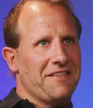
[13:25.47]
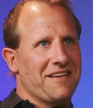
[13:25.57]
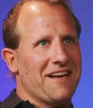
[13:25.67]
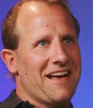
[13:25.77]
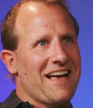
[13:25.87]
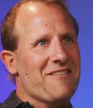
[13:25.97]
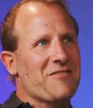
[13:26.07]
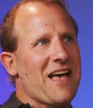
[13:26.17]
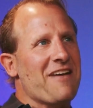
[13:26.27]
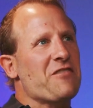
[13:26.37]
I have
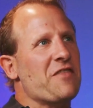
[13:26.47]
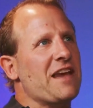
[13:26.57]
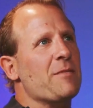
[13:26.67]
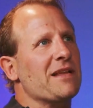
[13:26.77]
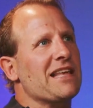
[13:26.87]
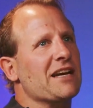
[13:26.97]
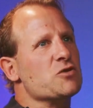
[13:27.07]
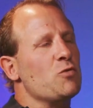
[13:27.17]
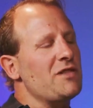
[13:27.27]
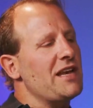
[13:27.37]
to think about that, because
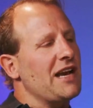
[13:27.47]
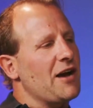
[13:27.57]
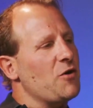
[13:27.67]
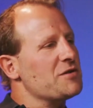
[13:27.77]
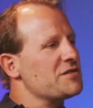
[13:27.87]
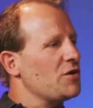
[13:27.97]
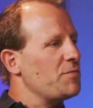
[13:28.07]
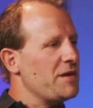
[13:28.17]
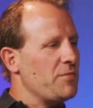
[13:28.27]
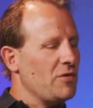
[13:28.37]
one thing I always tell
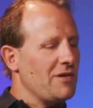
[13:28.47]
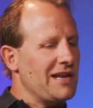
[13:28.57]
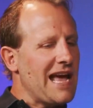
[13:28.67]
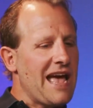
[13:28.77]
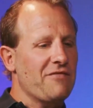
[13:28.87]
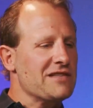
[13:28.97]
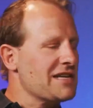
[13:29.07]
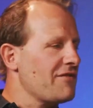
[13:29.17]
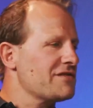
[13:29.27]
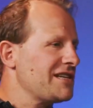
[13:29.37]
people, and I have these
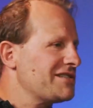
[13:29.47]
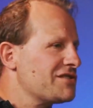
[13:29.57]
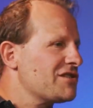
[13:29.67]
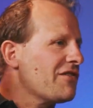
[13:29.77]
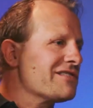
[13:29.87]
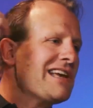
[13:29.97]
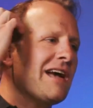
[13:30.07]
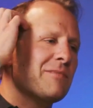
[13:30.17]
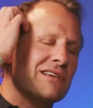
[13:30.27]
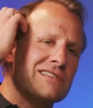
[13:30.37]
conversations all the
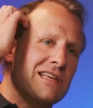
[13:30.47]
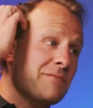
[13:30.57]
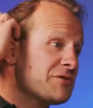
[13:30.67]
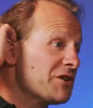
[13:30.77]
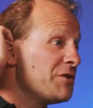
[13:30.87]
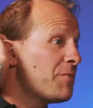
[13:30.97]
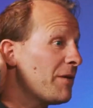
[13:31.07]
time, and I'm sure you probably